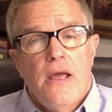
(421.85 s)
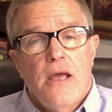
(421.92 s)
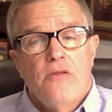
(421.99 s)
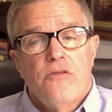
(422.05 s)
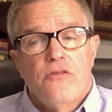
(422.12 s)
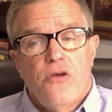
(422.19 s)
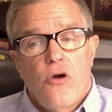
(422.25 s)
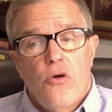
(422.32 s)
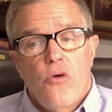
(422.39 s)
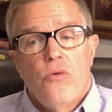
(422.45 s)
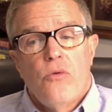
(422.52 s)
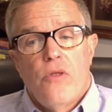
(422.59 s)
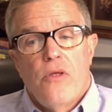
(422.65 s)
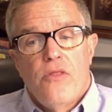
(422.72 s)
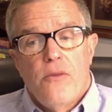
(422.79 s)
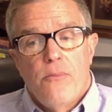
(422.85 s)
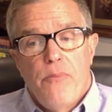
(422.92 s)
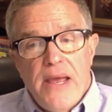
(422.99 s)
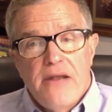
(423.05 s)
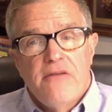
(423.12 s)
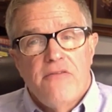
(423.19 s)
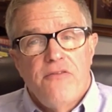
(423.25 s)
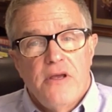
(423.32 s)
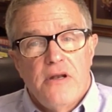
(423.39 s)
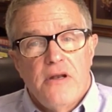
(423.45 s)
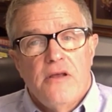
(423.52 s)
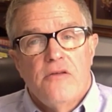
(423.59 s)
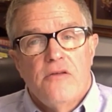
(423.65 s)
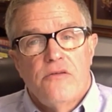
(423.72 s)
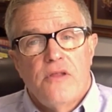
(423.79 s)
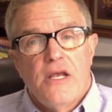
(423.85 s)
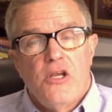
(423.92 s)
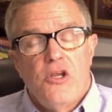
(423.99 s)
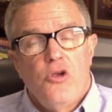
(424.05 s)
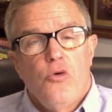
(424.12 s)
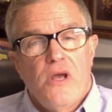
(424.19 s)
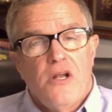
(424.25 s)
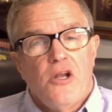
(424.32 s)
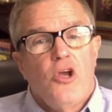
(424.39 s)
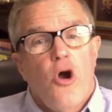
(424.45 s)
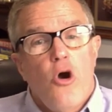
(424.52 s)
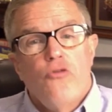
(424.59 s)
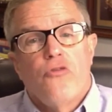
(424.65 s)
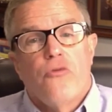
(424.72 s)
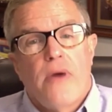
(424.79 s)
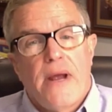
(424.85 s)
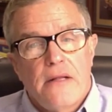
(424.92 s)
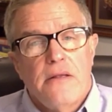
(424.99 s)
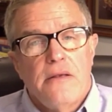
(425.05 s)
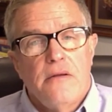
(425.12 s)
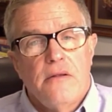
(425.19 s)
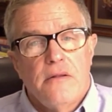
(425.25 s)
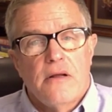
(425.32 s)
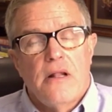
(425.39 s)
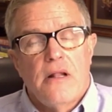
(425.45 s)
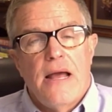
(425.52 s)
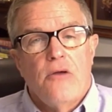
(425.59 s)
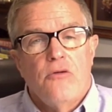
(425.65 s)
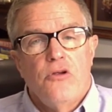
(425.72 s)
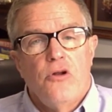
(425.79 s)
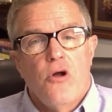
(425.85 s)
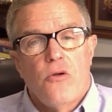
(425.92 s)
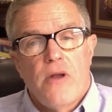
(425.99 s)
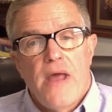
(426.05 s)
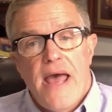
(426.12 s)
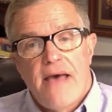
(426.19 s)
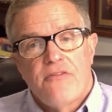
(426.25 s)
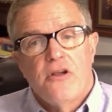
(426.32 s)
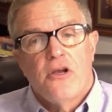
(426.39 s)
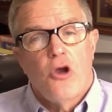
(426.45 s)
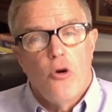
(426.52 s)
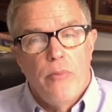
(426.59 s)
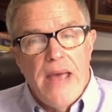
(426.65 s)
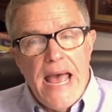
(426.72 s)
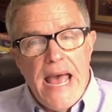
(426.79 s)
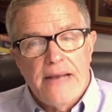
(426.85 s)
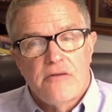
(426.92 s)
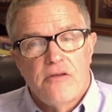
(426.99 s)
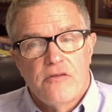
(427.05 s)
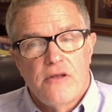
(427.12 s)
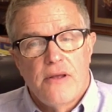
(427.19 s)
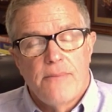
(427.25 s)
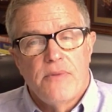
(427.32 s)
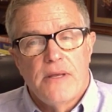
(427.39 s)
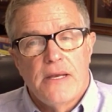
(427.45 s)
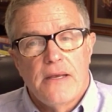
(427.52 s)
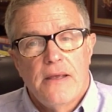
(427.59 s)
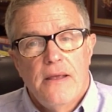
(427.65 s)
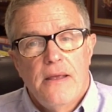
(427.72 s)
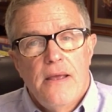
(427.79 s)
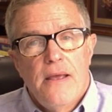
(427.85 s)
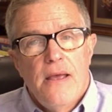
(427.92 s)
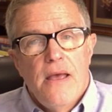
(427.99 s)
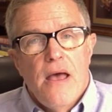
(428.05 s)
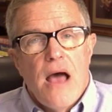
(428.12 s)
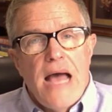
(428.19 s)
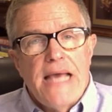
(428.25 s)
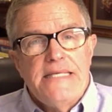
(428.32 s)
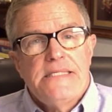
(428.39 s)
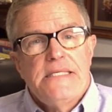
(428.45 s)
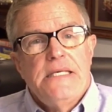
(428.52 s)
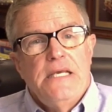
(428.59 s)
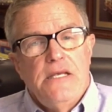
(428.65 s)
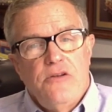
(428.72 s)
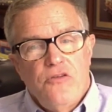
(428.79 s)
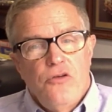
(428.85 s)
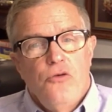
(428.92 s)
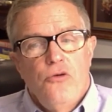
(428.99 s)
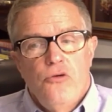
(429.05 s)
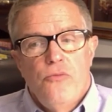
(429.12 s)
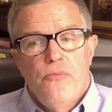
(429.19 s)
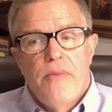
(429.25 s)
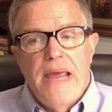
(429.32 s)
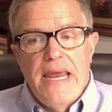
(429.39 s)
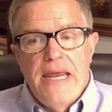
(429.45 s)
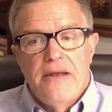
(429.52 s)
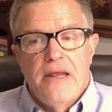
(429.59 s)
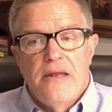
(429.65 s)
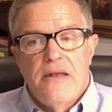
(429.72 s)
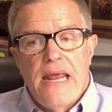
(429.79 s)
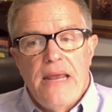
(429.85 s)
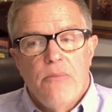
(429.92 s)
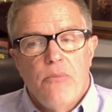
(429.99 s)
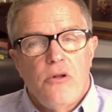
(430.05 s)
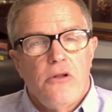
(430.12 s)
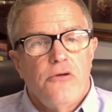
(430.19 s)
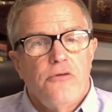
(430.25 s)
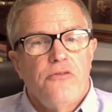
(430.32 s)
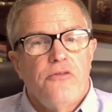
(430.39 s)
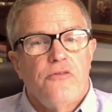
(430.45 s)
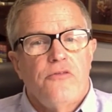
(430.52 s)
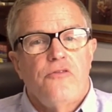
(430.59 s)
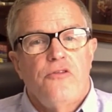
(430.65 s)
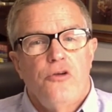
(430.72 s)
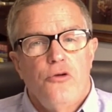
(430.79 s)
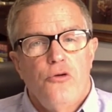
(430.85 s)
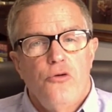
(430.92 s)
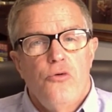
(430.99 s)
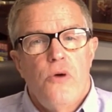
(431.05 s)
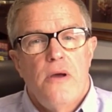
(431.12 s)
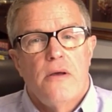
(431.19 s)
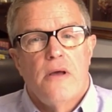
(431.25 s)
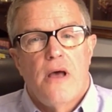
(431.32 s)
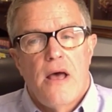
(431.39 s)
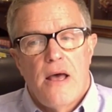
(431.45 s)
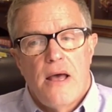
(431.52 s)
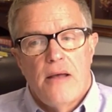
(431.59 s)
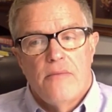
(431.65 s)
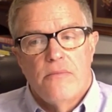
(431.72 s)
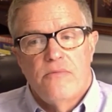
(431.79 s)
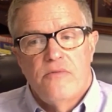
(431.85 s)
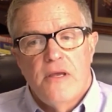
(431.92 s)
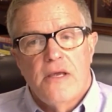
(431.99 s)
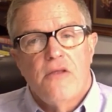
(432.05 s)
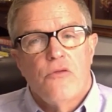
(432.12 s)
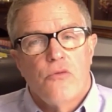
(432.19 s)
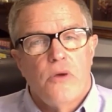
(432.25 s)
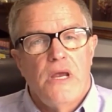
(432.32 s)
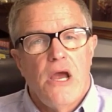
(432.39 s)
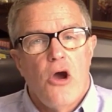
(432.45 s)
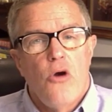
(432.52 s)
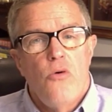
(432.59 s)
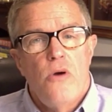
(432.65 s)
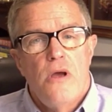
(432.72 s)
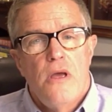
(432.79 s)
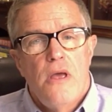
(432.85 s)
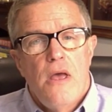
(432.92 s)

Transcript: And so the benefit is that you can go directly to the cloud. You don't have to go back to something. I see two main enablers to TIC 3.0.